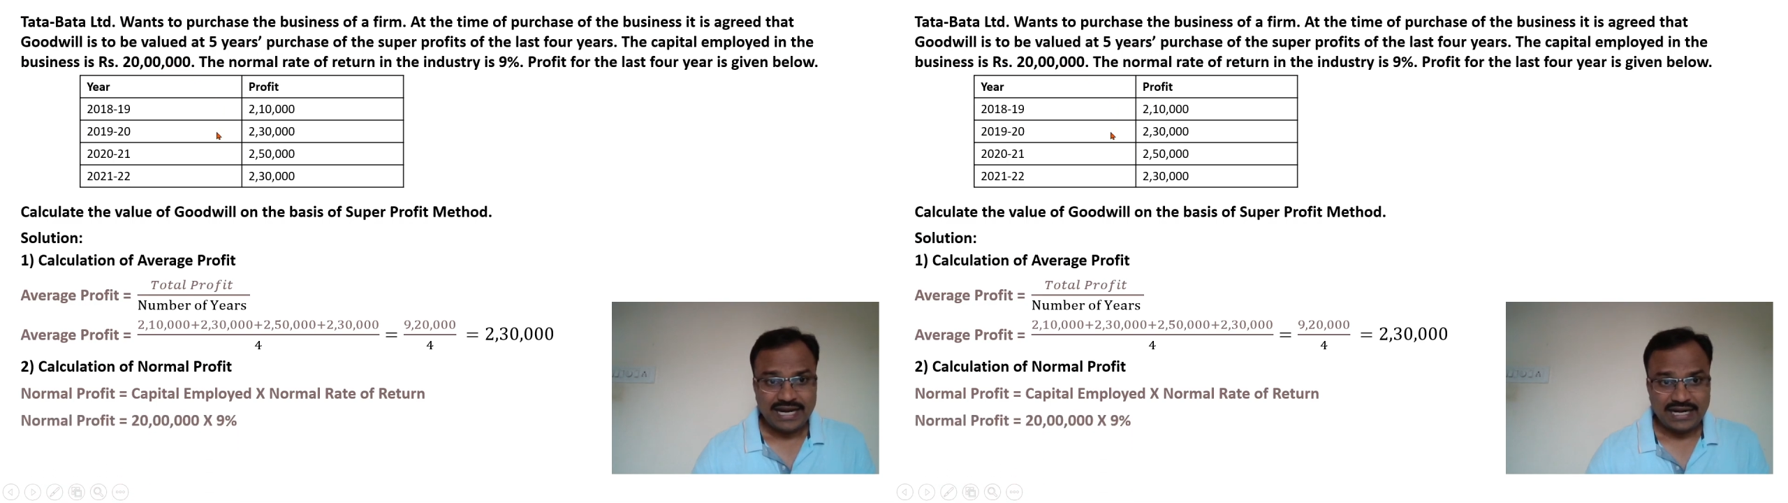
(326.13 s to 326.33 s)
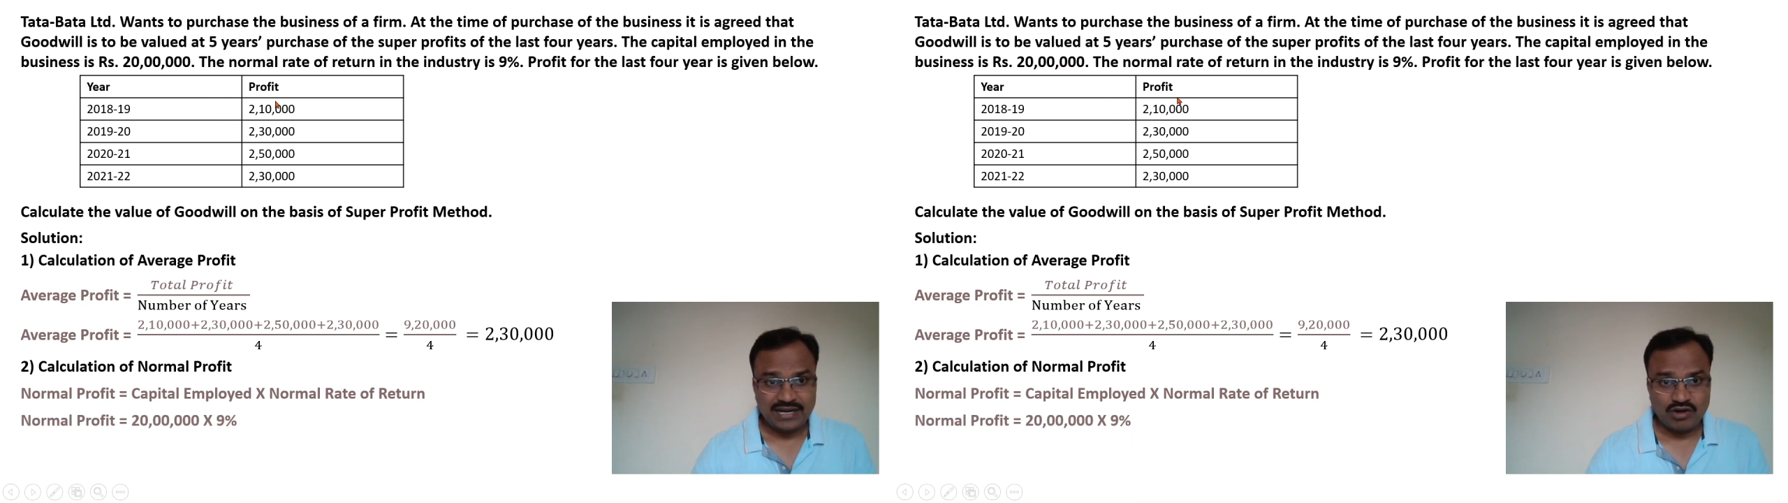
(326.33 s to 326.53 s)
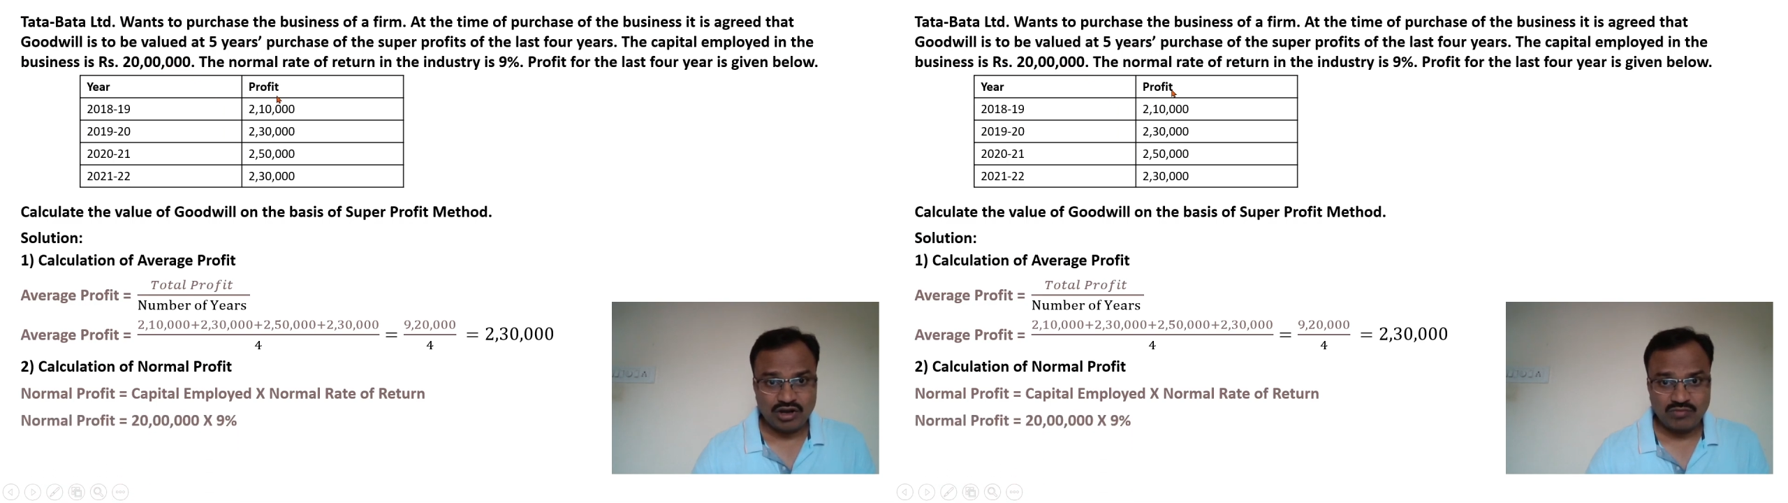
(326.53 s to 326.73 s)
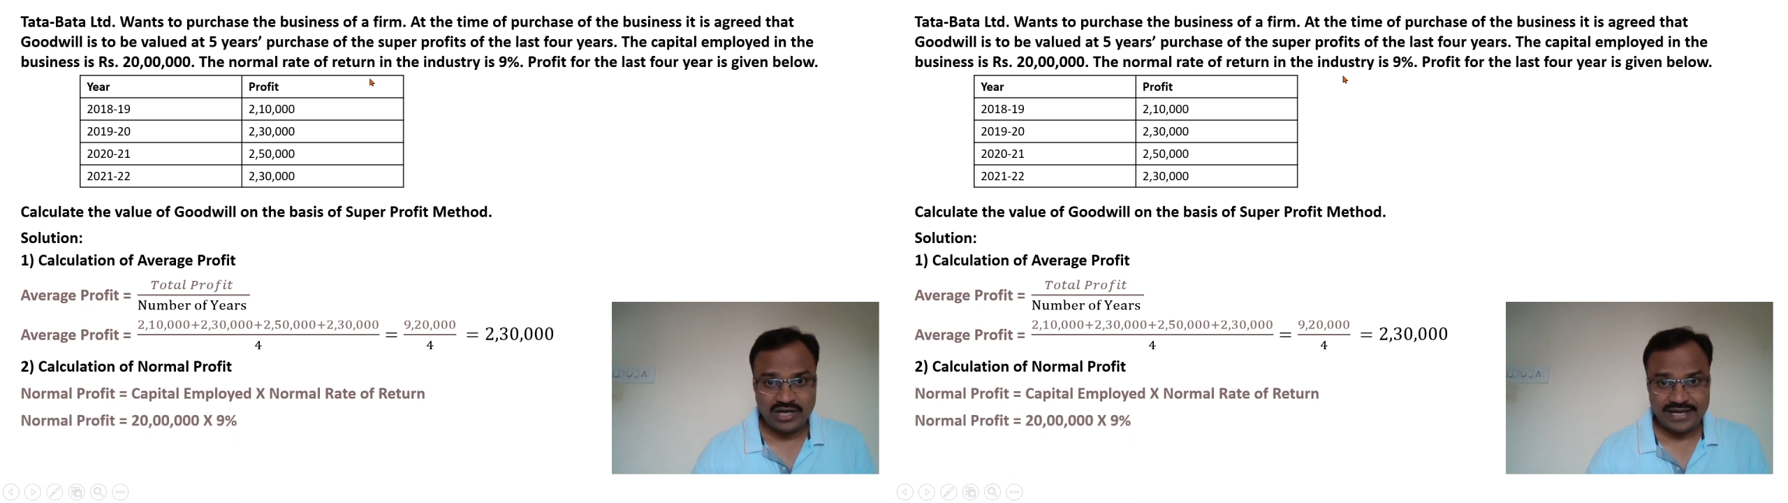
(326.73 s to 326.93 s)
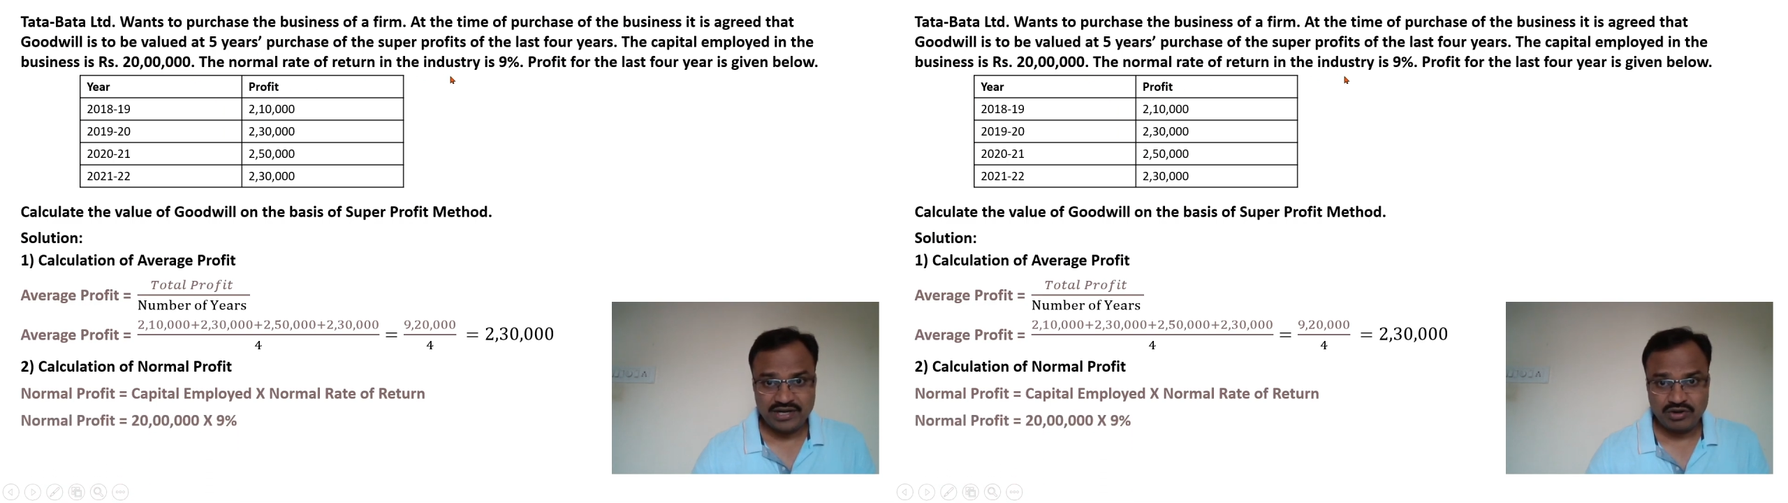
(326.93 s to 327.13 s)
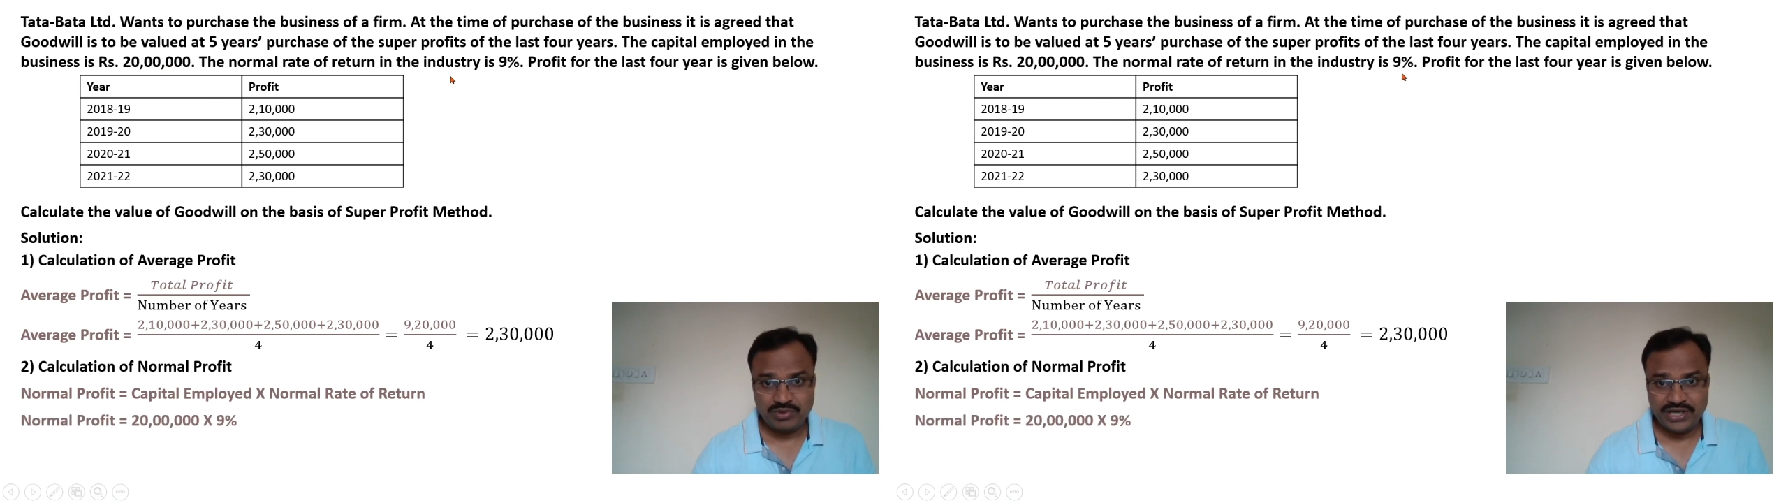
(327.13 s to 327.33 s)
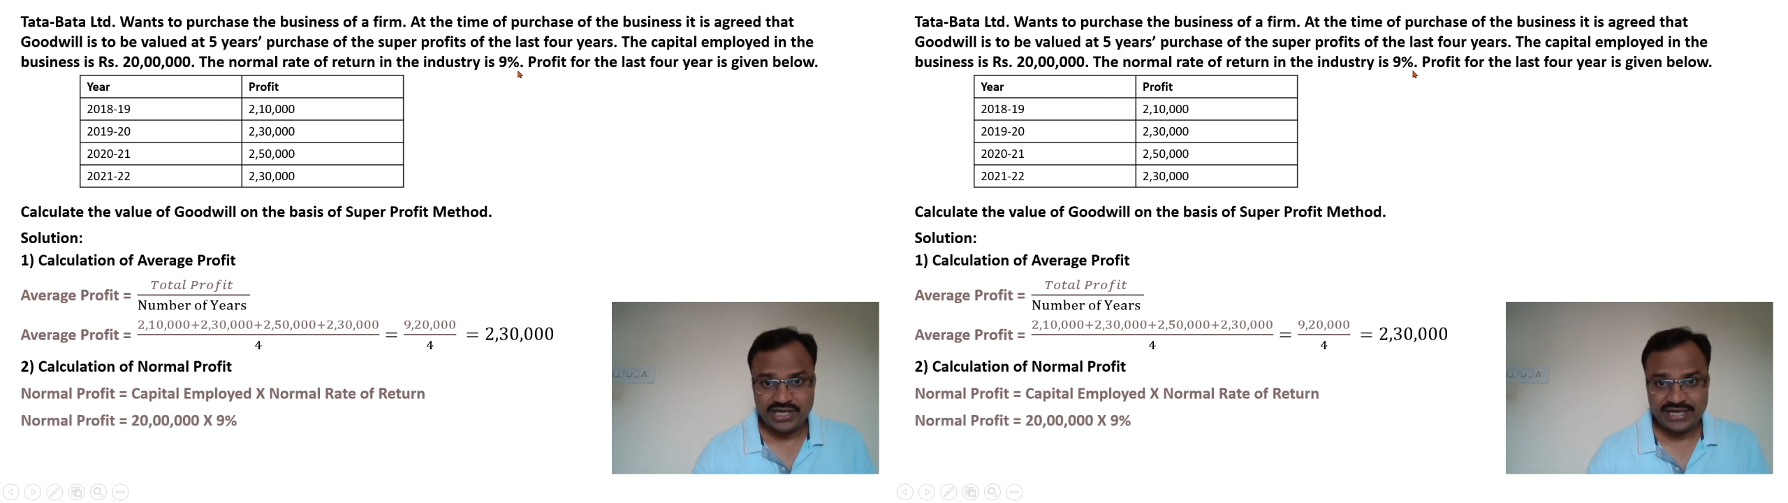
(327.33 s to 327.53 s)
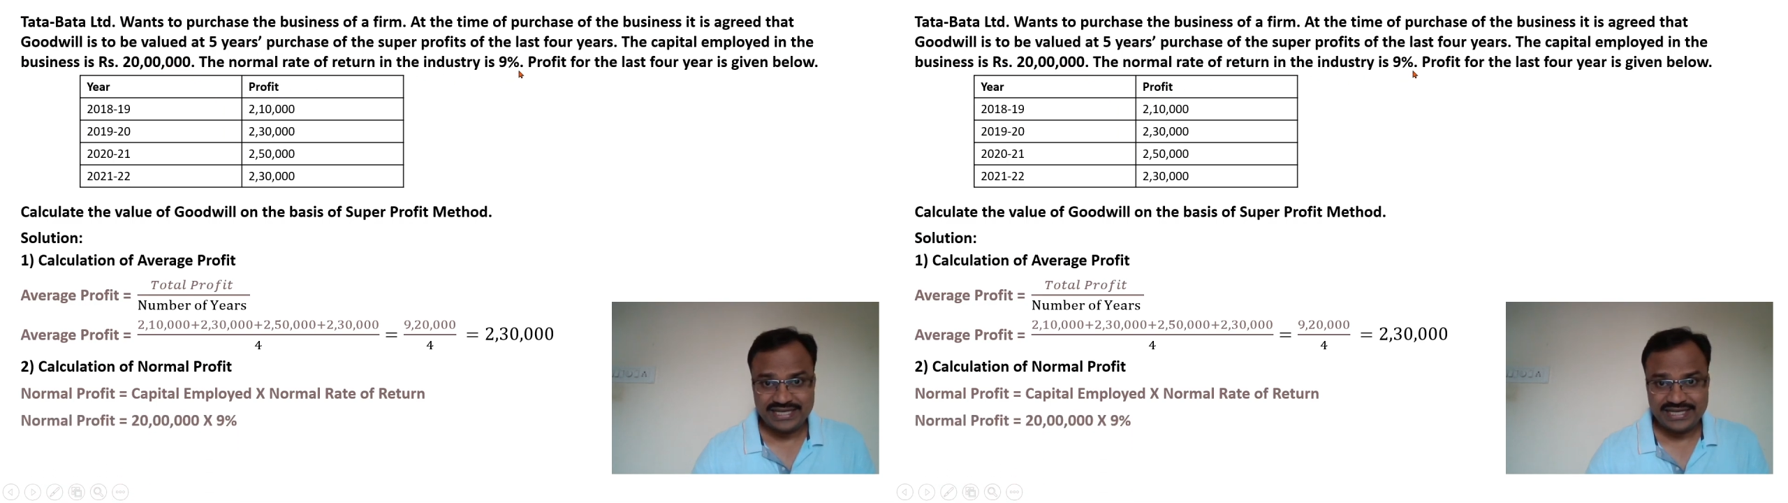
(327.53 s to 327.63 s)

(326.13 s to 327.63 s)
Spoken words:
and normal rate of return